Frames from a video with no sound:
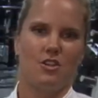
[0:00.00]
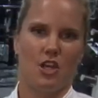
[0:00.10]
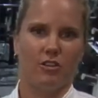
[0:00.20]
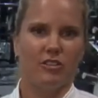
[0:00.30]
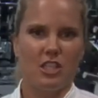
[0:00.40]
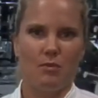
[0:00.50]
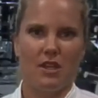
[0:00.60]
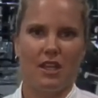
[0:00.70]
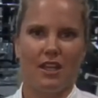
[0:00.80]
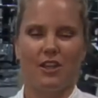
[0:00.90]
Generally
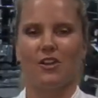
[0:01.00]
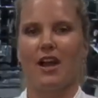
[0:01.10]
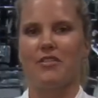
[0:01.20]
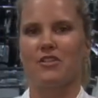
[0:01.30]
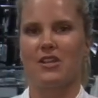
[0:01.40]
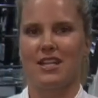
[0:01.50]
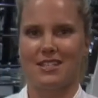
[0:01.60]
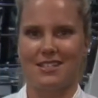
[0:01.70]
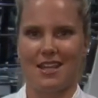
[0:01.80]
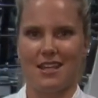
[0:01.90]
speaking, you're either in
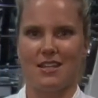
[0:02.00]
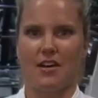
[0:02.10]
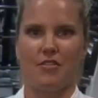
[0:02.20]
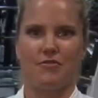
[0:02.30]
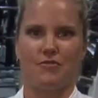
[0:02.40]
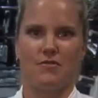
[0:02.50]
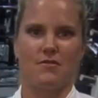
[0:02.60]
a state of